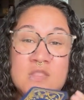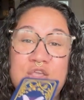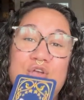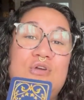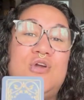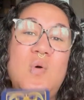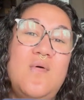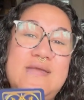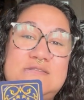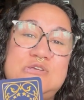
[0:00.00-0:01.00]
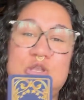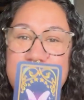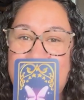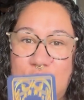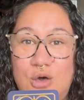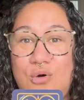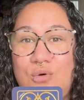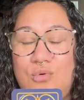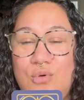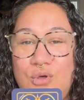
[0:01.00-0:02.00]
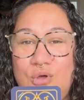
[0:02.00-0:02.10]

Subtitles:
you're going to know